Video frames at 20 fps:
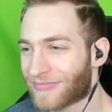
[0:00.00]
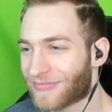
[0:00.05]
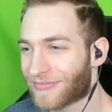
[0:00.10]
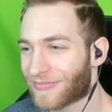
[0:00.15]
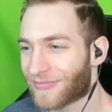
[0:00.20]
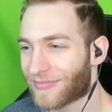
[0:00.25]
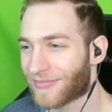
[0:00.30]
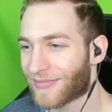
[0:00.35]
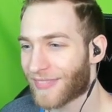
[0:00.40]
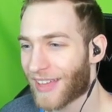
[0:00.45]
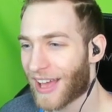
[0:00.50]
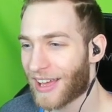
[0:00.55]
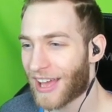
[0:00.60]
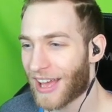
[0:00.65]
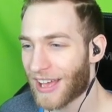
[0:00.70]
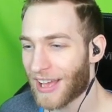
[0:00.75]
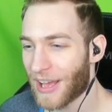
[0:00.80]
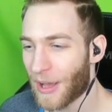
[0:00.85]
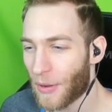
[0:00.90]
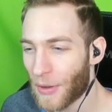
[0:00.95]
Which tastes
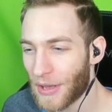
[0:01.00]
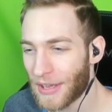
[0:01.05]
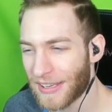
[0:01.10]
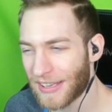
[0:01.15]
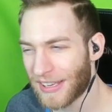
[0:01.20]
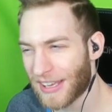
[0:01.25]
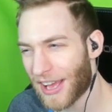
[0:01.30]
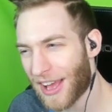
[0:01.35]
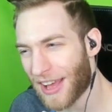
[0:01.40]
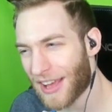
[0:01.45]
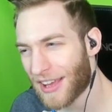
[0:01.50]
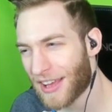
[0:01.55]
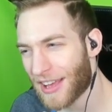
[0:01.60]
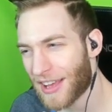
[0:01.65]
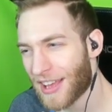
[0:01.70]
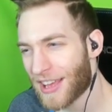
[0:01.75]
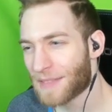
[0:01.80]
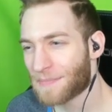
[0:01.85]
just oh. like Red Bull.